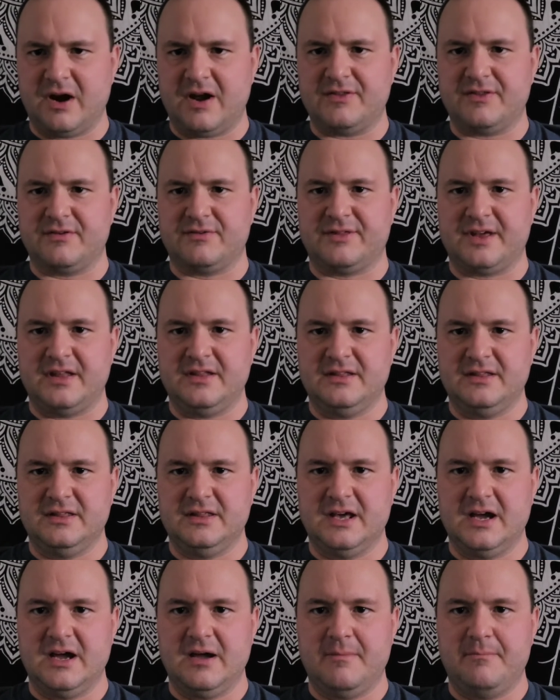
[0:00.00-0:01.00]
rather
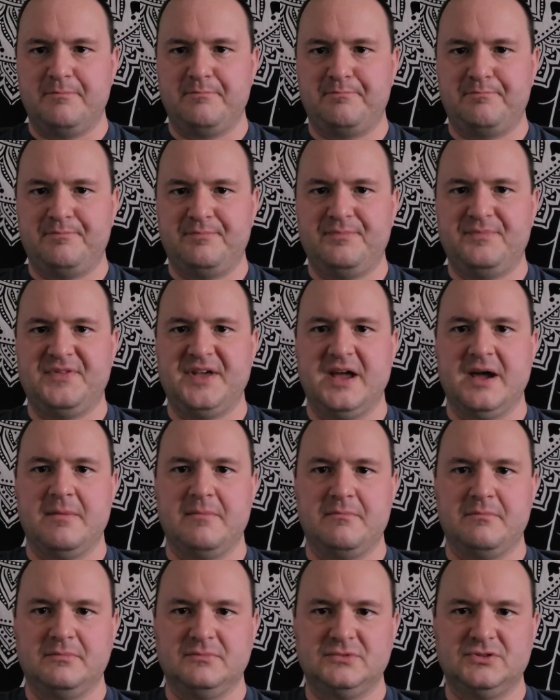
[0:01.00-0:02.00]
than
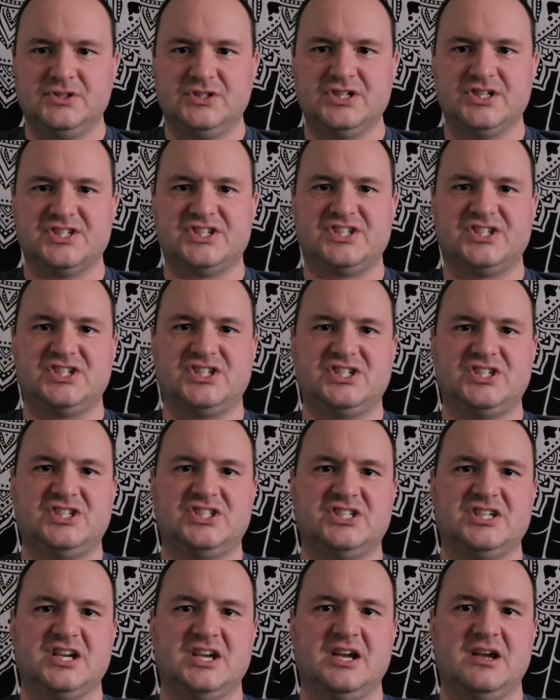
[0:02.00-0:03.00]
them
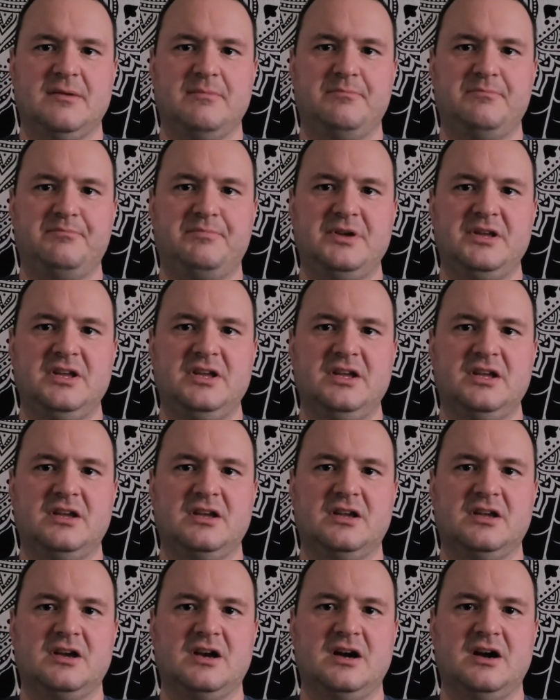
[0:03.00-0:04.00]
just
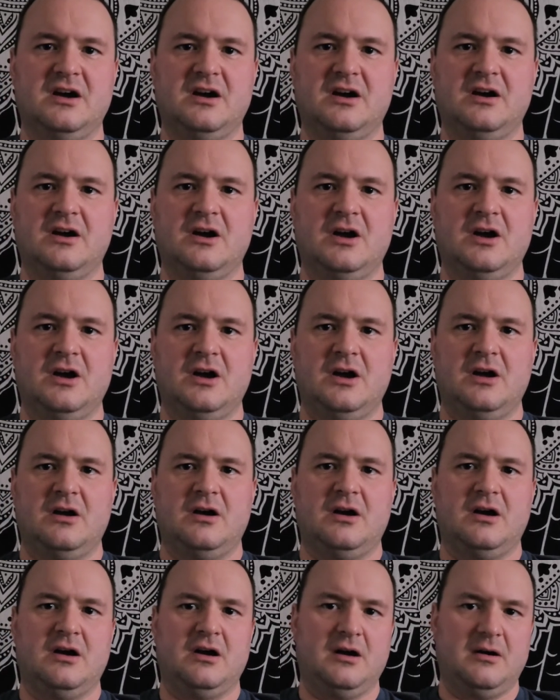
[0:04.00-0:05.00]
being
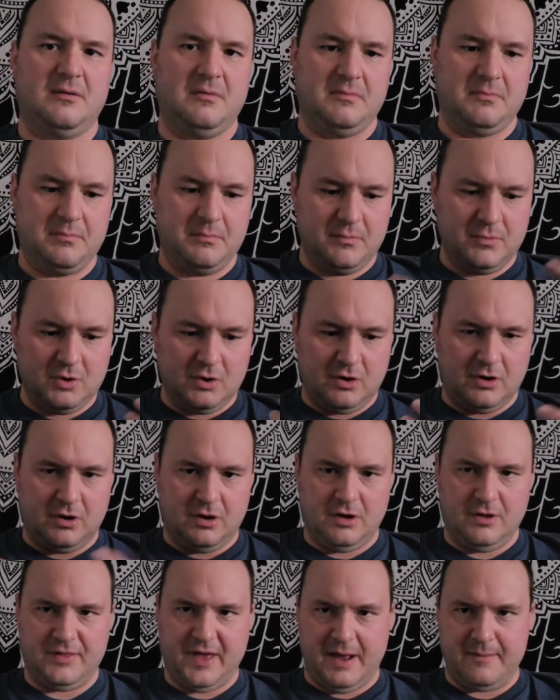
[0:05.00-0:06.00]
all
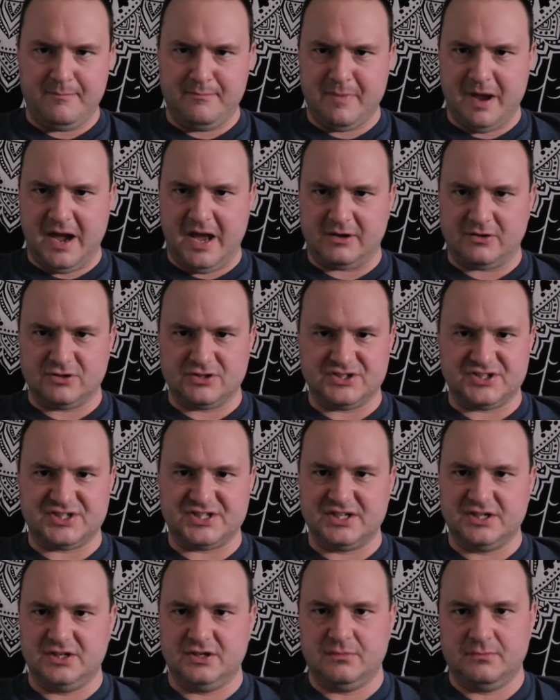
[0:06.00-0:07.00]
that
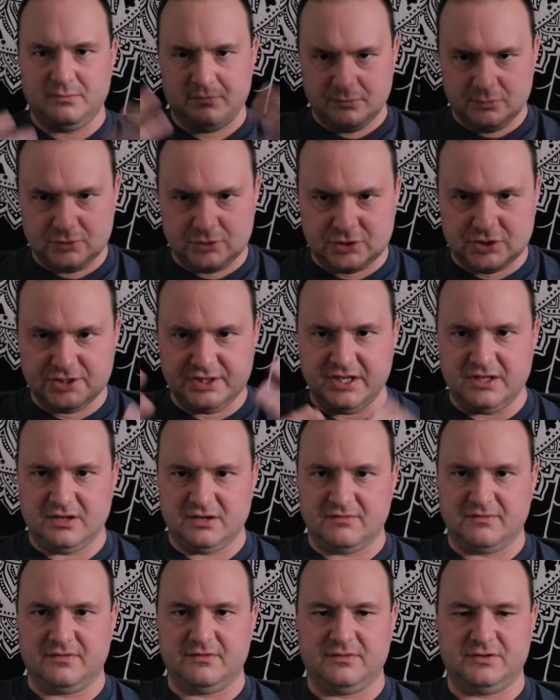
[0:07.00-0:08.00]
matters to
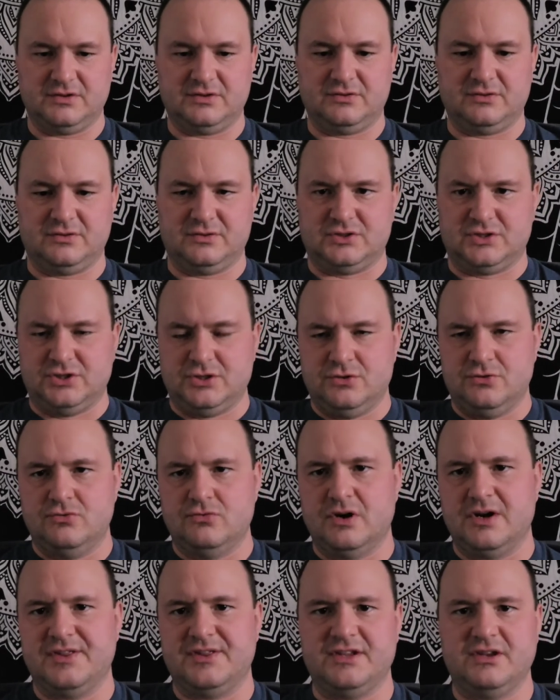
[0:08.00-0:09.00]
the
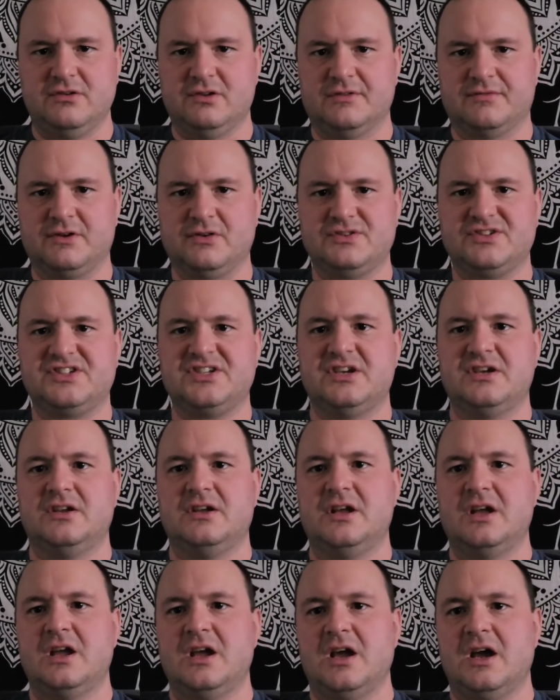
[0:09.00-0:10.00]
to the
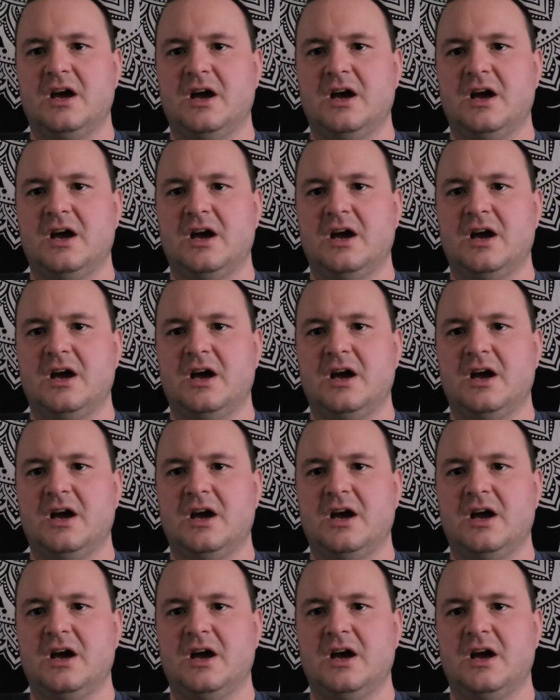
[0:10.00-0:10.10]
universe.